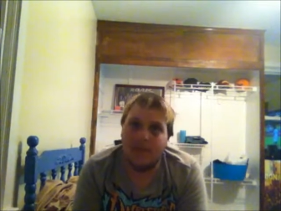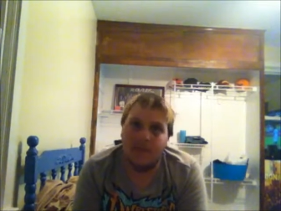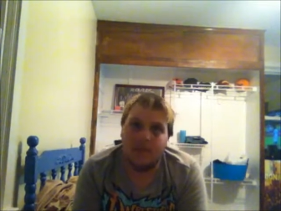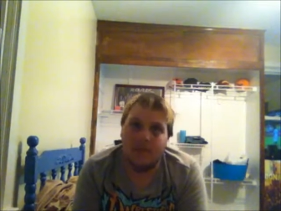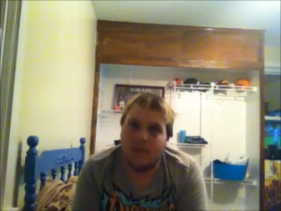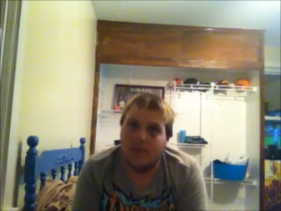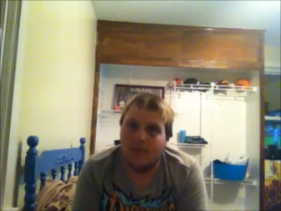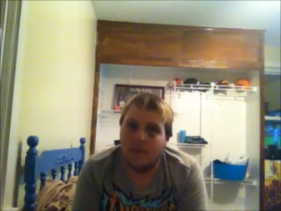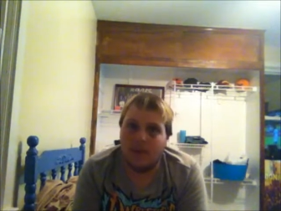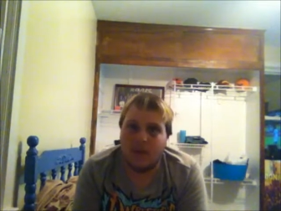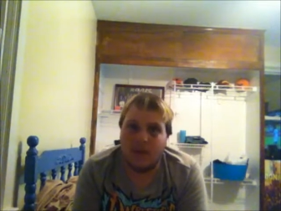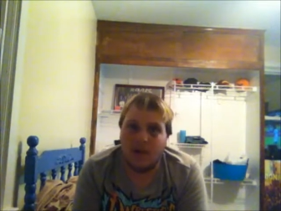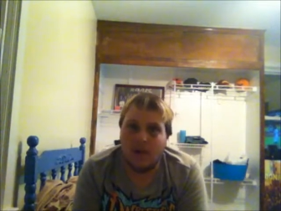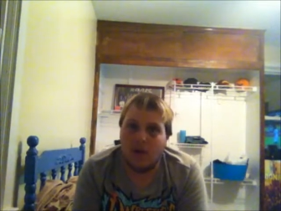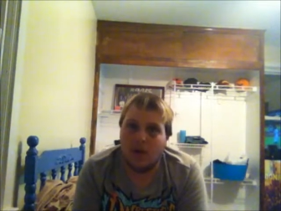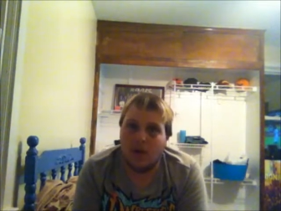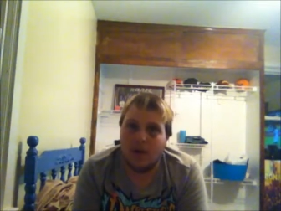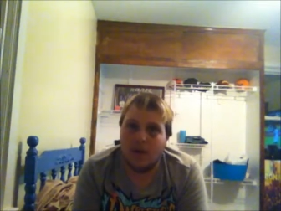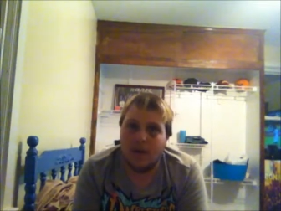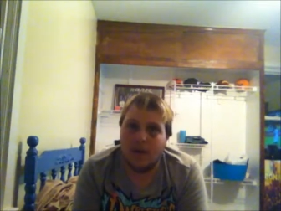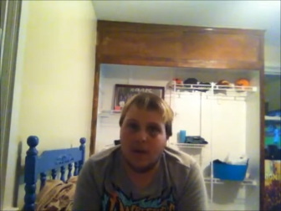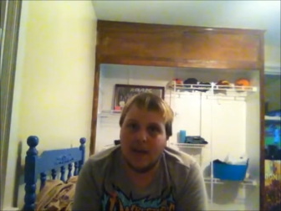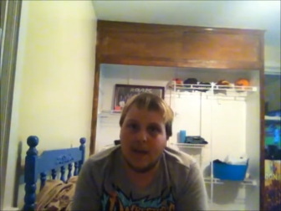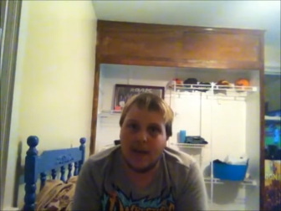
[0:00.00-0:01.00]
uh, went
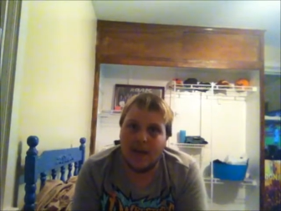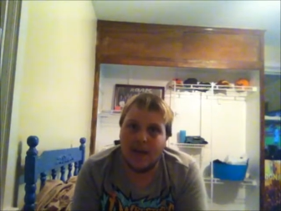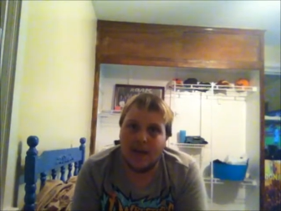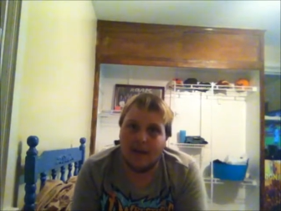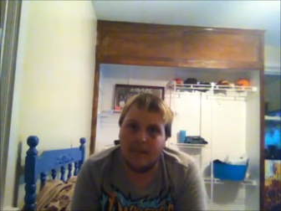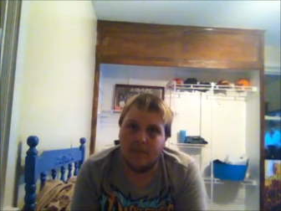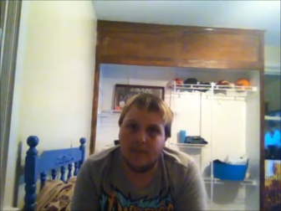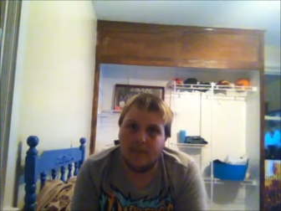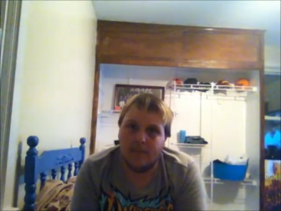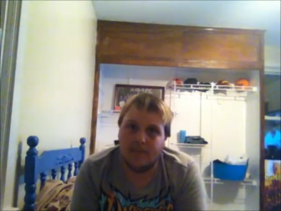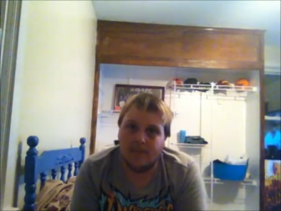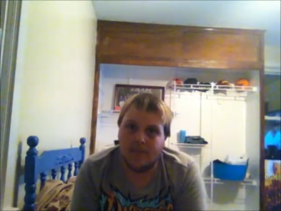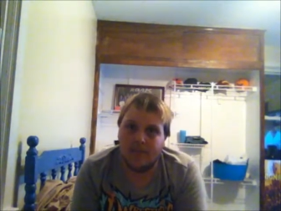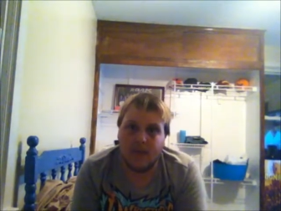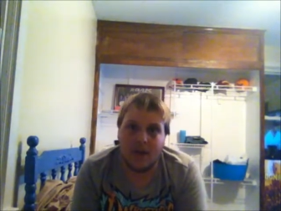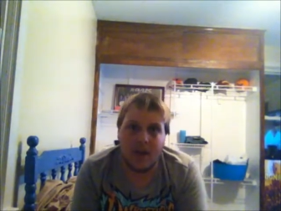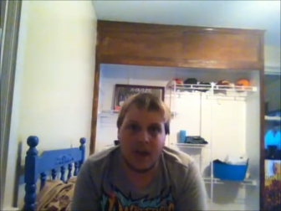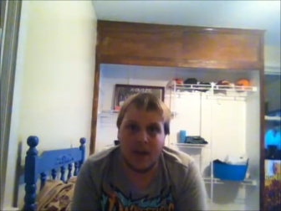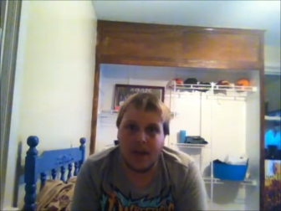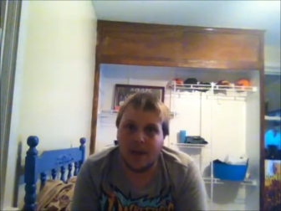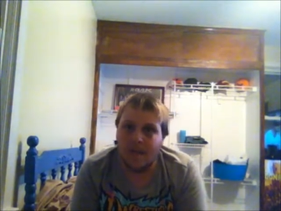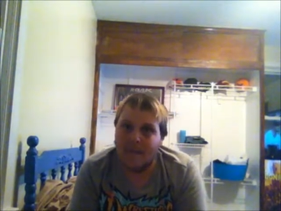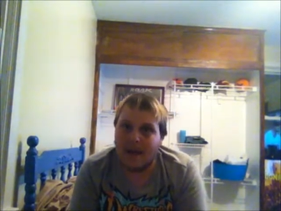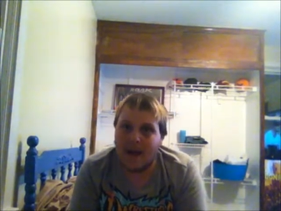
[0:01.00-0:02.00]
on that I
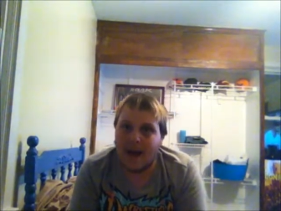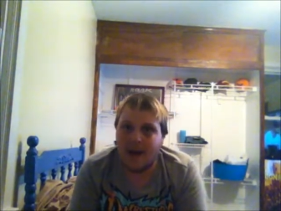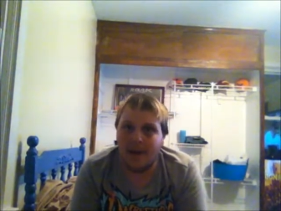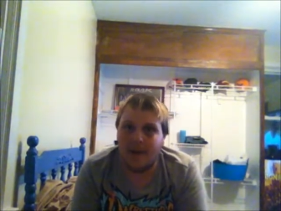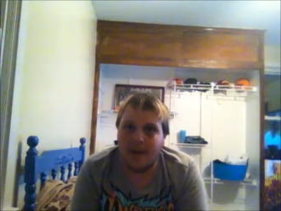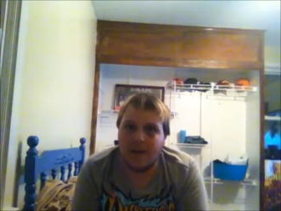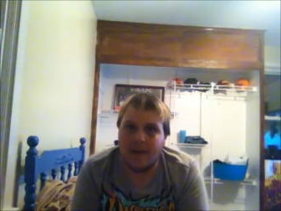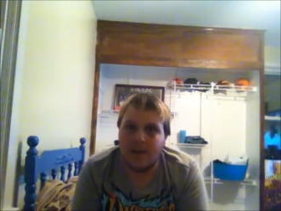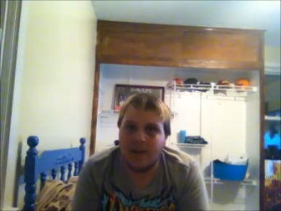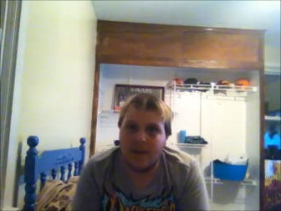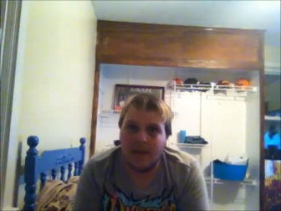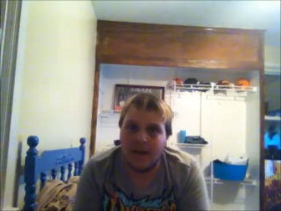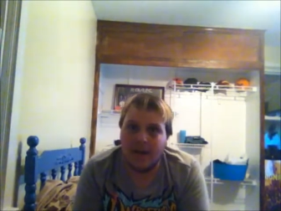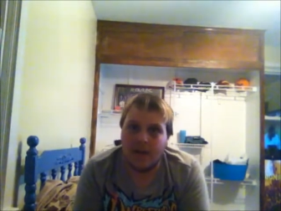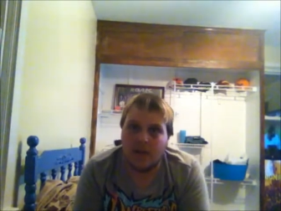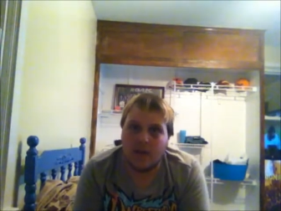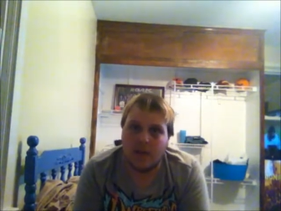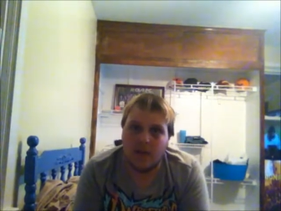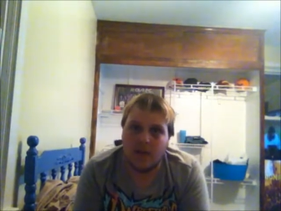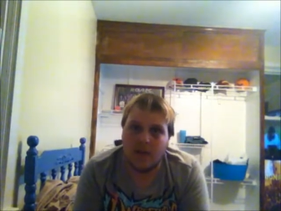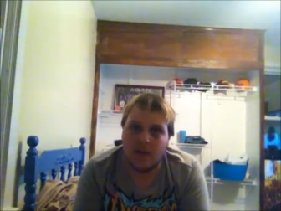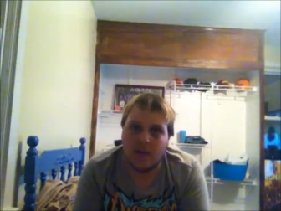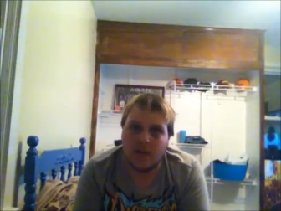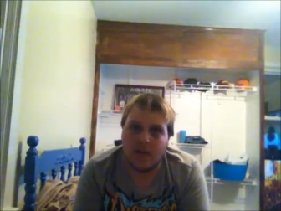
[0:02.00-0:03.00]
forgot about it, and then I
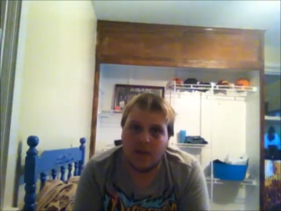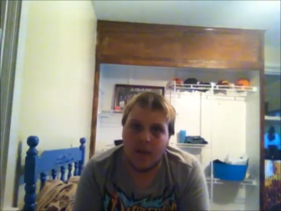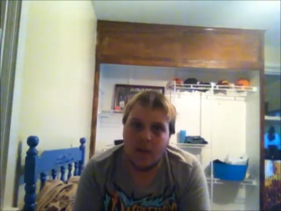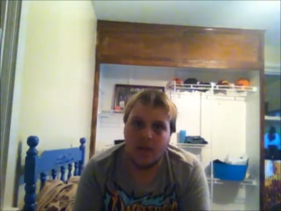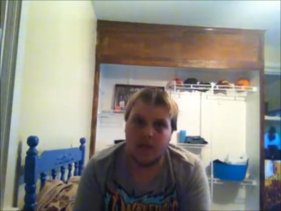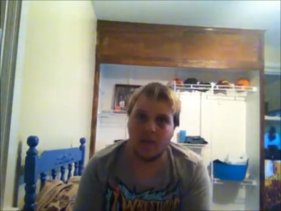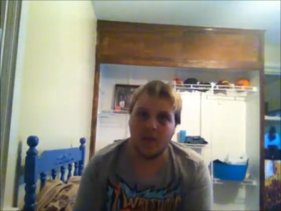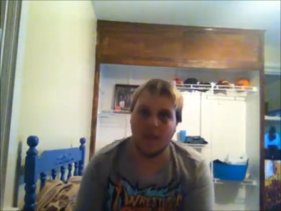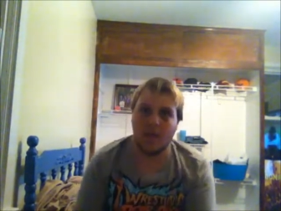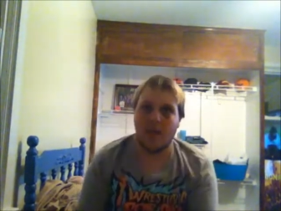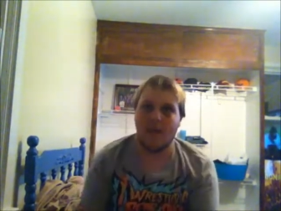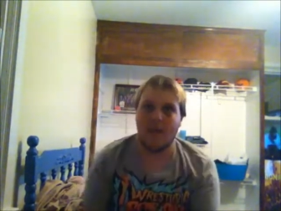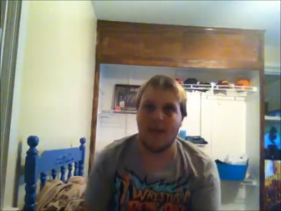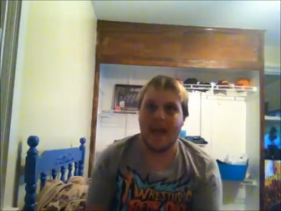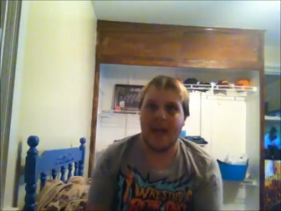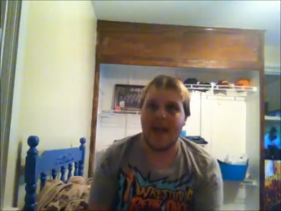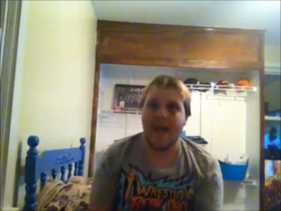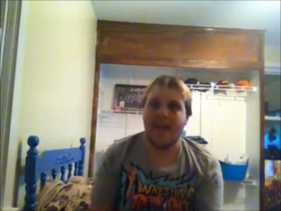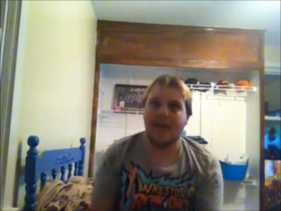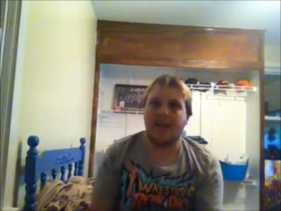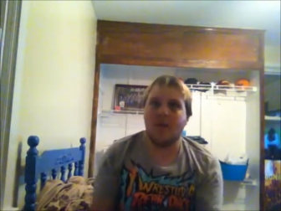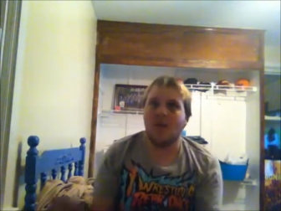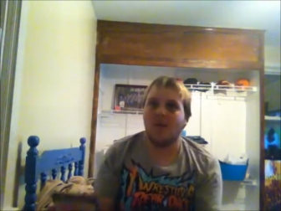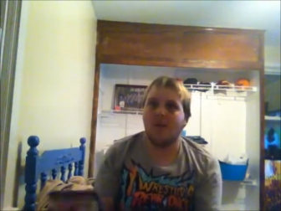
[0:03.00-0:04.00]
just decided, you know,
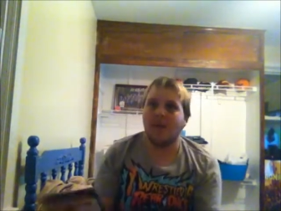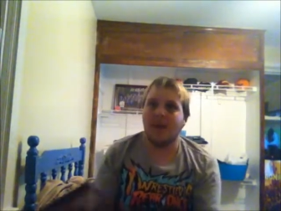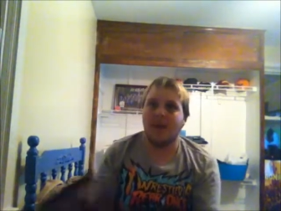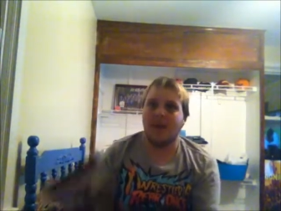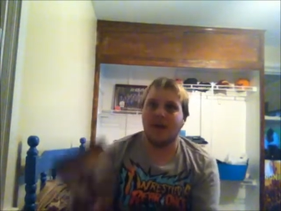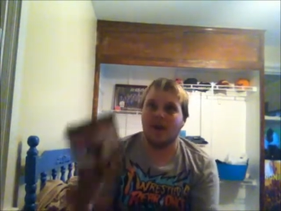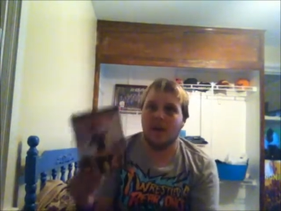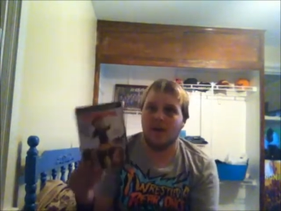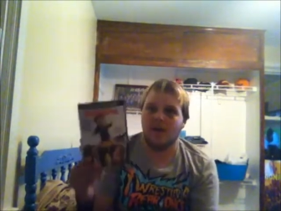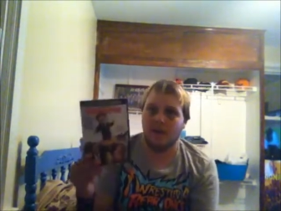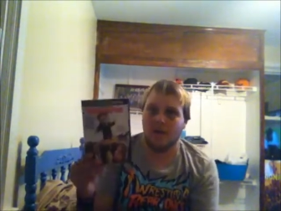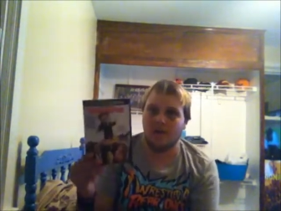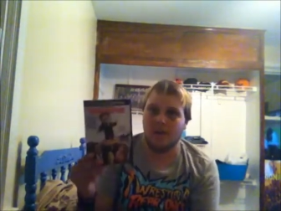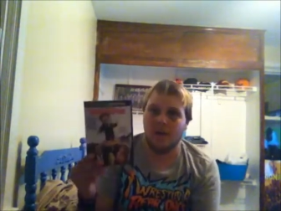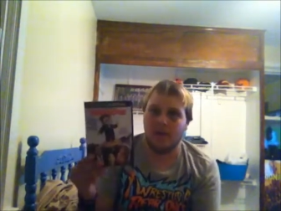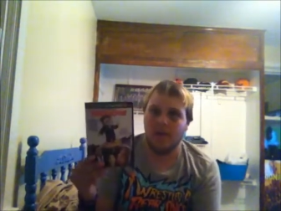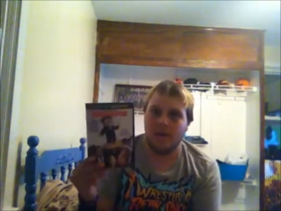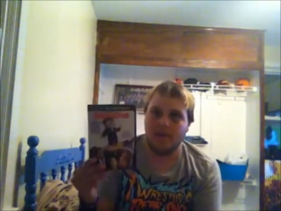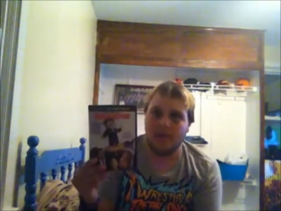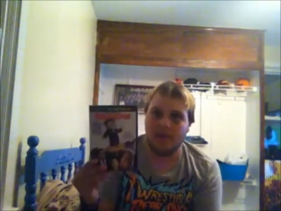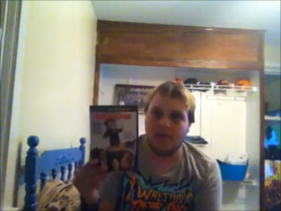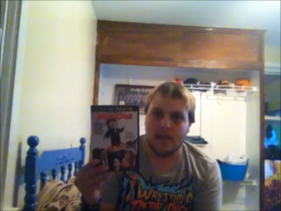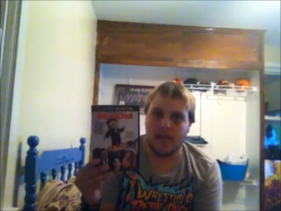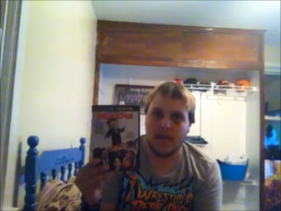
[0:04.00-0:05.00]
hey, go get another
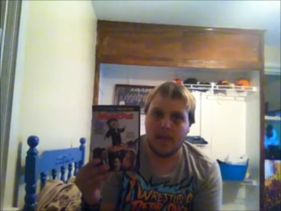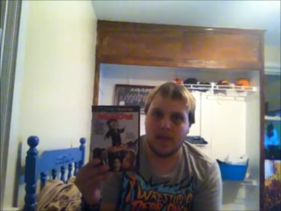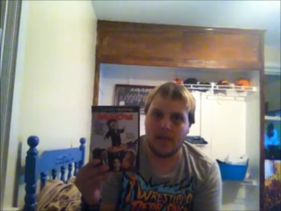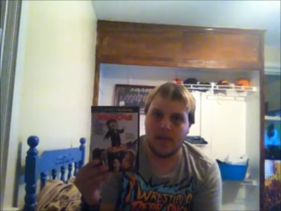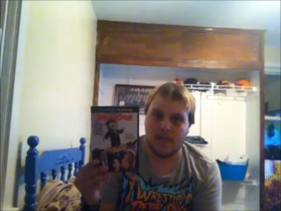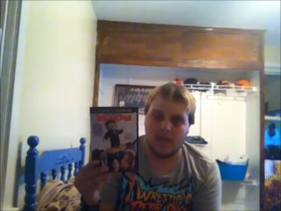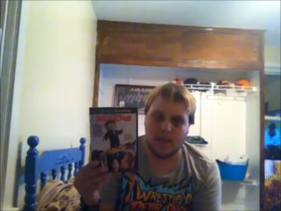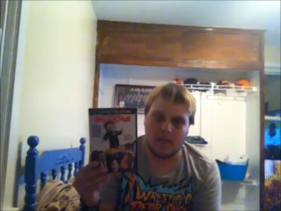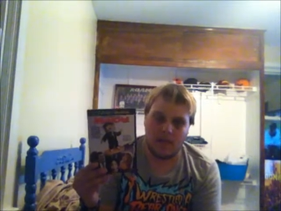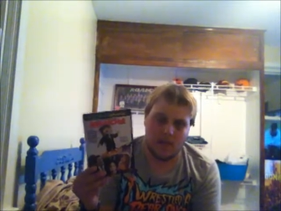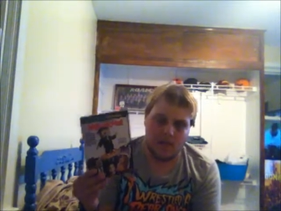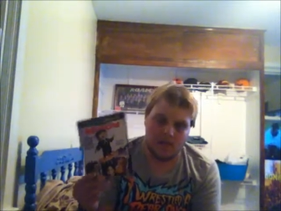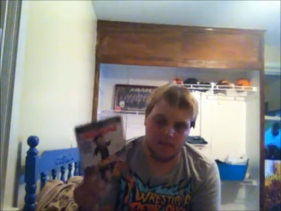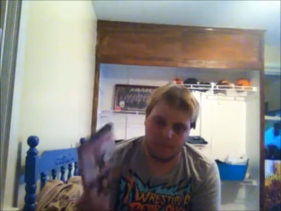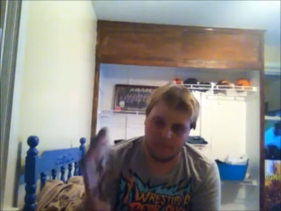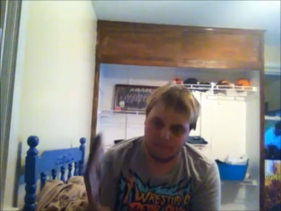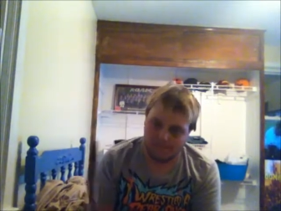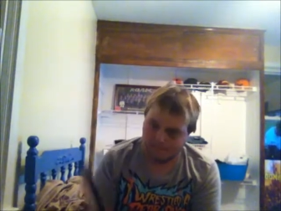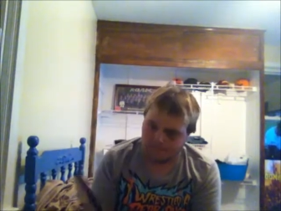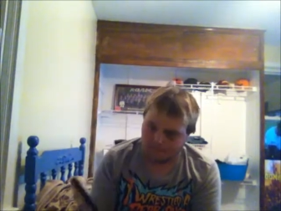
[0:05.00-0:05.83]
one because, um,